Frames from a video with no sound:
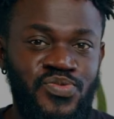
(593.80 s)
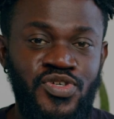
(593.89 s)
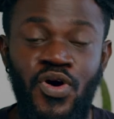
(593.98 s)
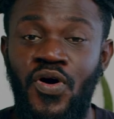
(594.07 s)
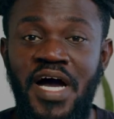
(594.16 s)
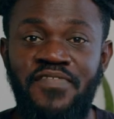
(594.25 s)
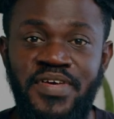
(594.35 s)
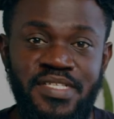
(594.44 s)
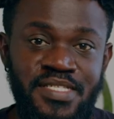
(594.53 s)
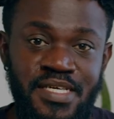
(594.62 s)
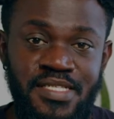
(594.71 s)
We all have
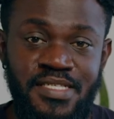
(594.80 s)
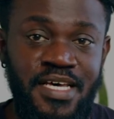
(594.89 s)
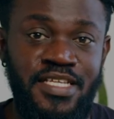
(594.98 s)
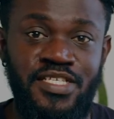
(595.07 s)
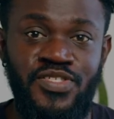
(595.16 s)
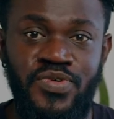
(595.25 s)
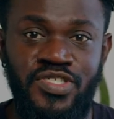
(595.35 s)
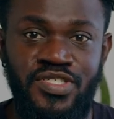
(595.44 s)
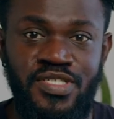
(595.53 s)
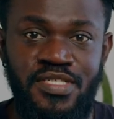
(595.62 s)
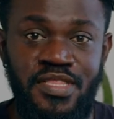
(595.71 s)
instincts and intuitions.